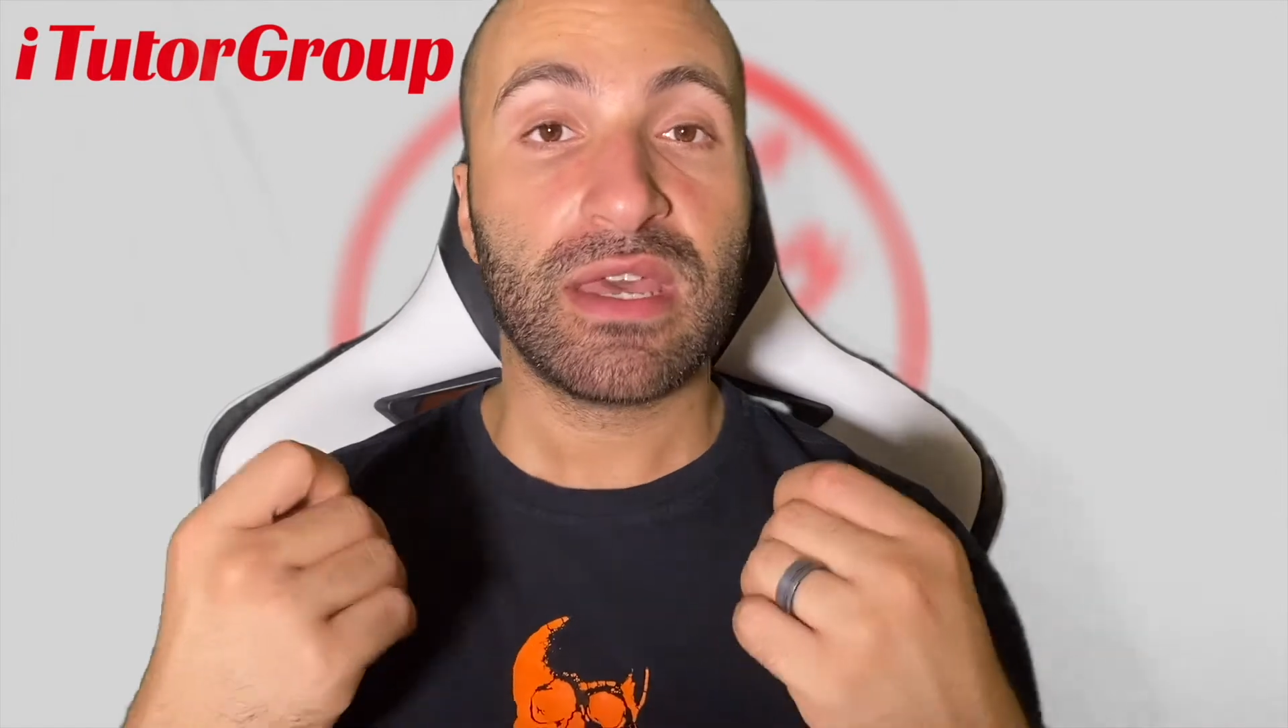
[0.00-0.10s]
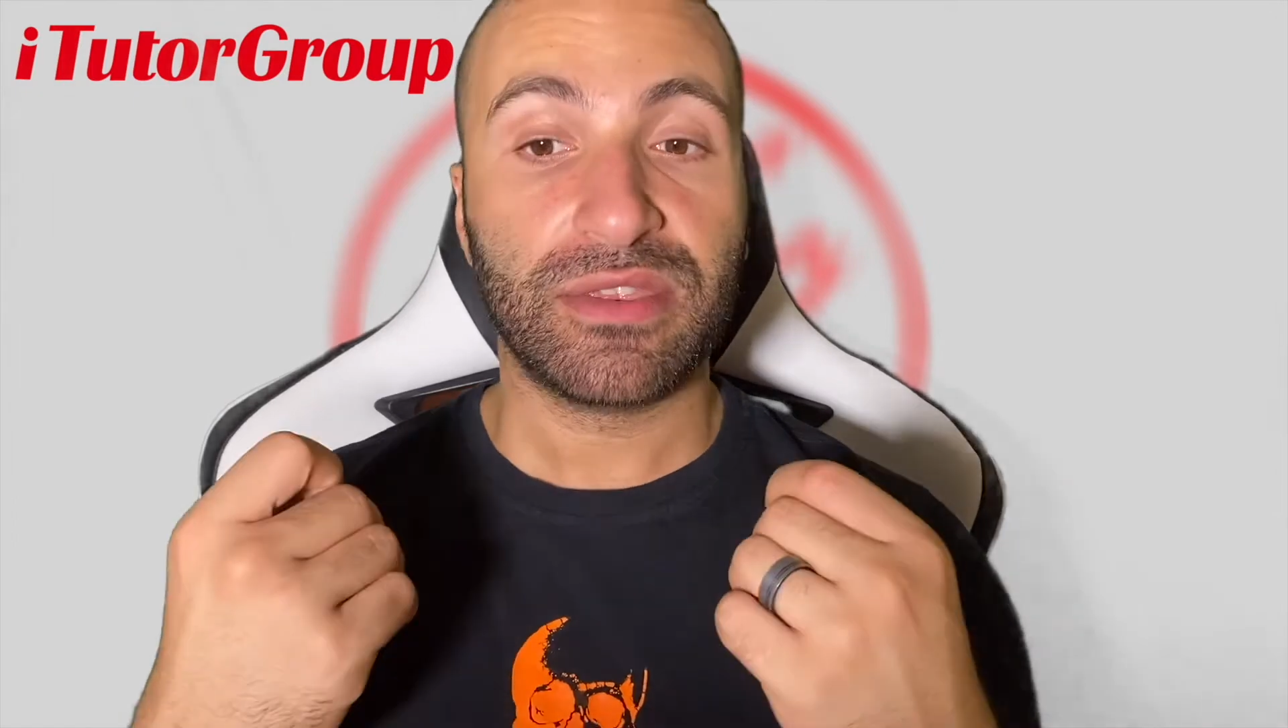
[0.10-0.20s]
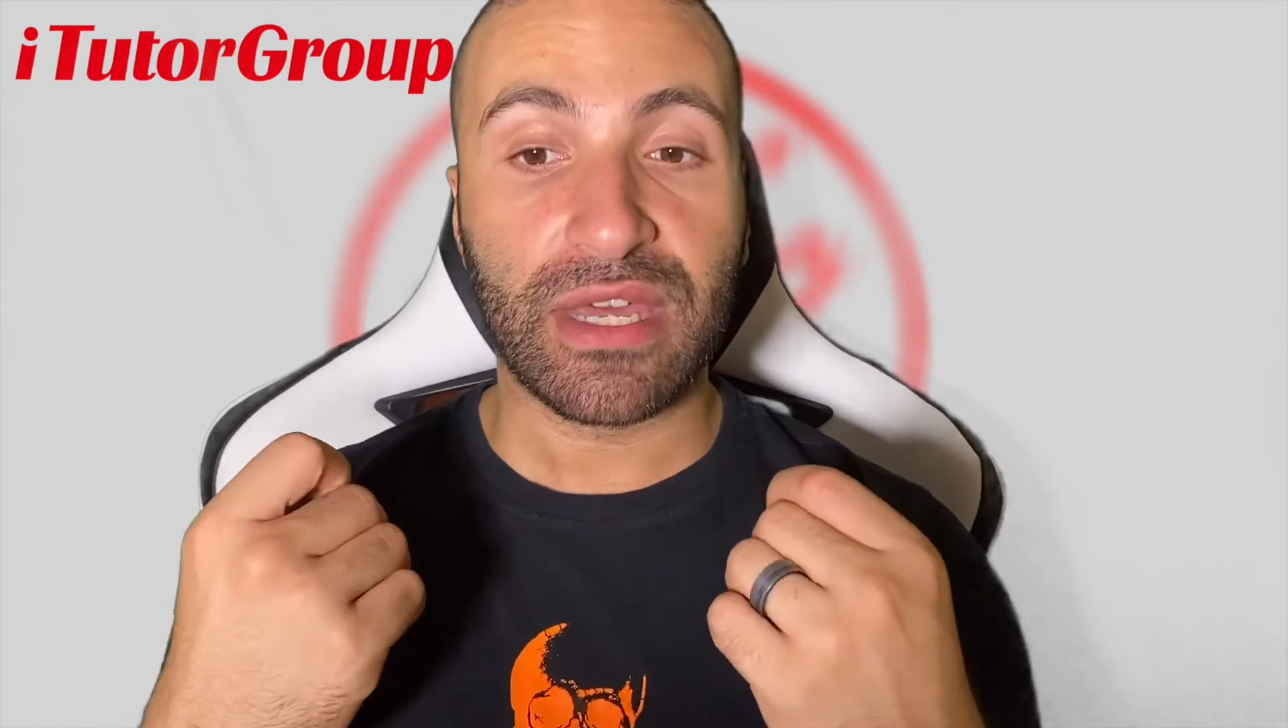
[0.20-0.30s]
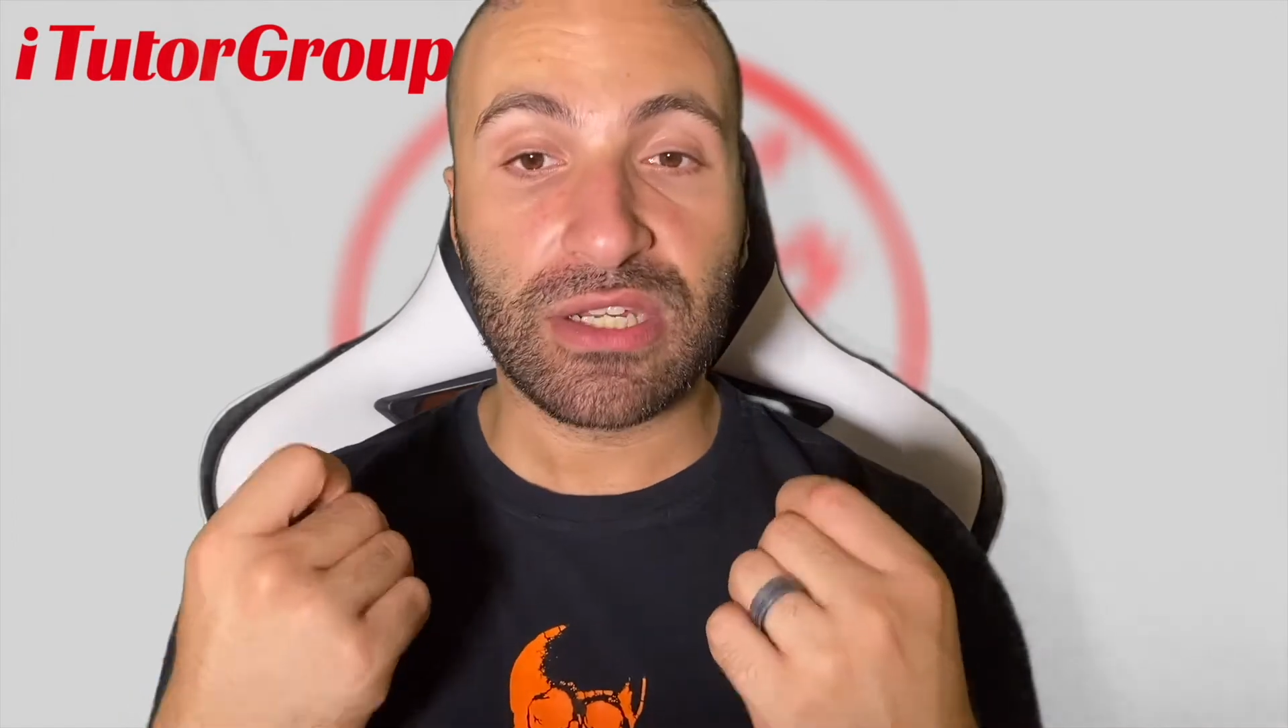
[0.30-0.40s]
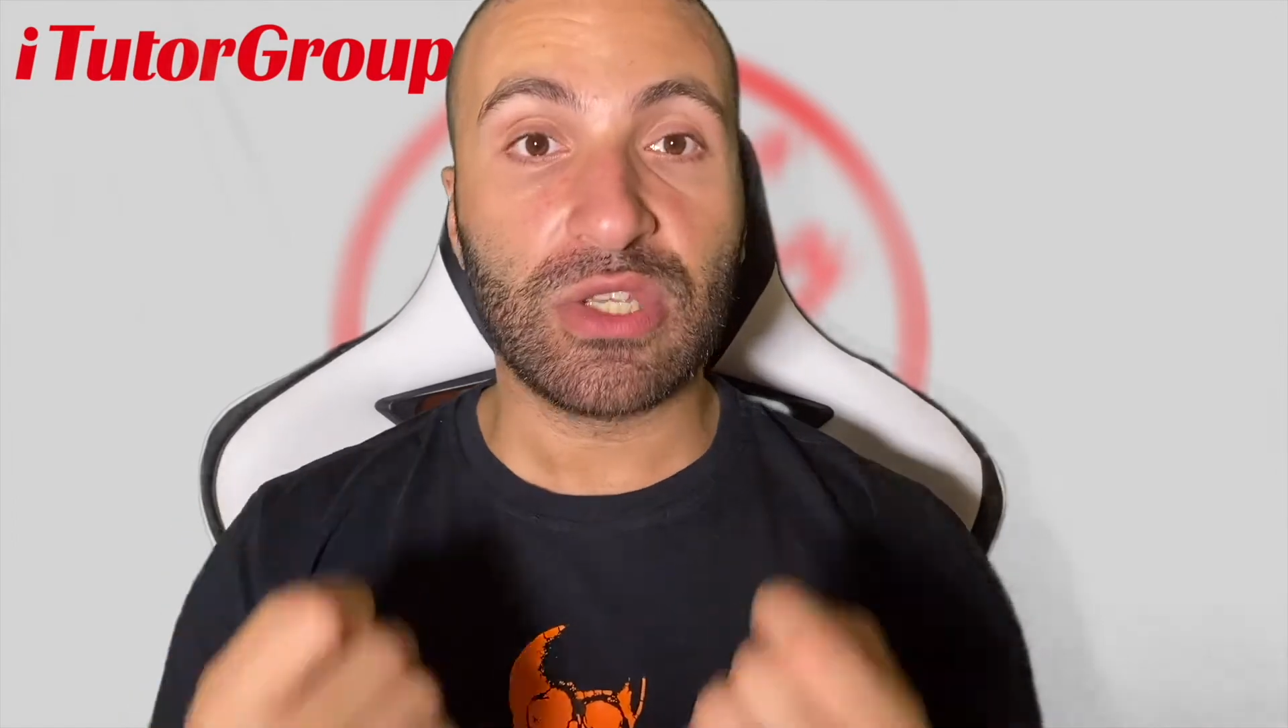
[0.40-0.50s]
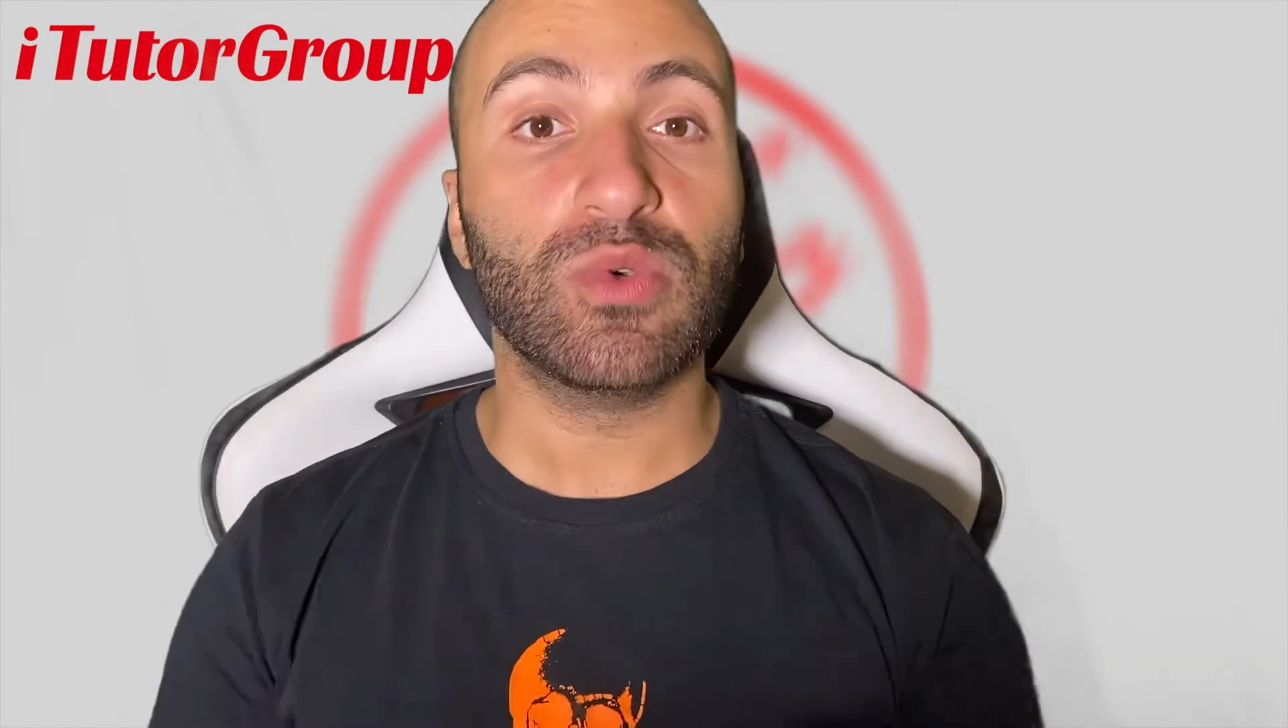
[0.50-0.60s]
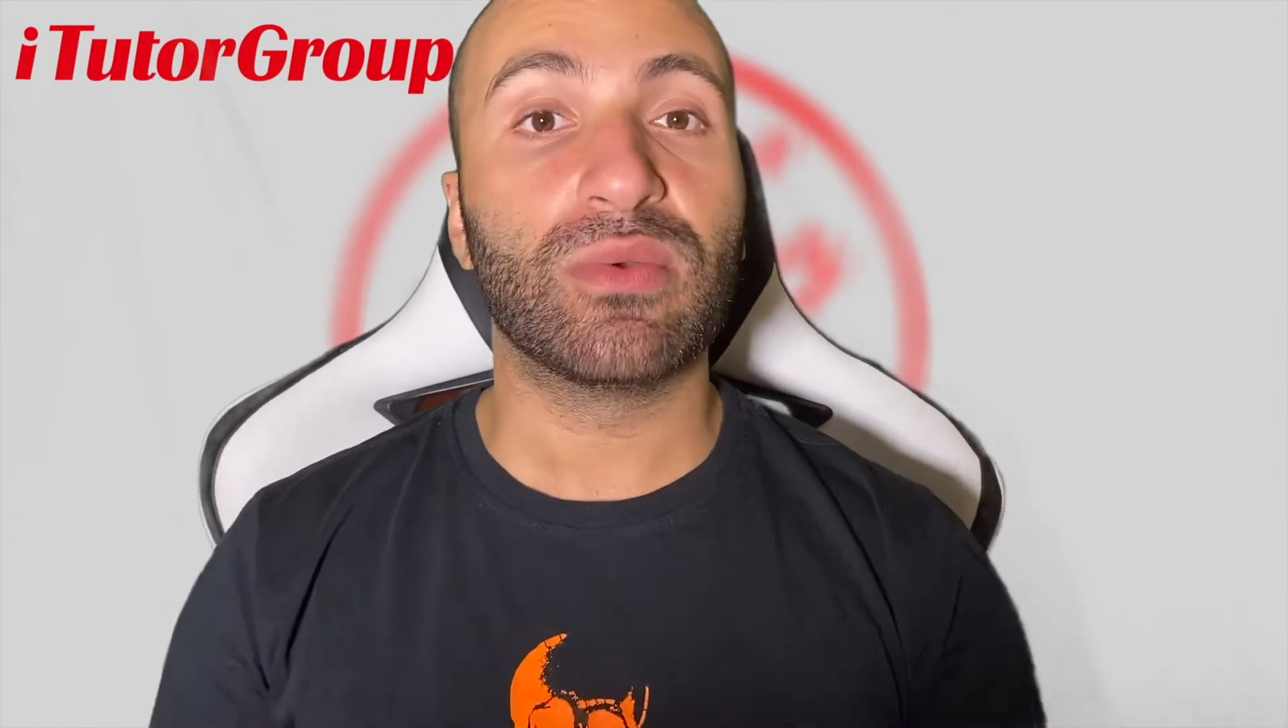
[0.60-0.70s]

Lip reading: the new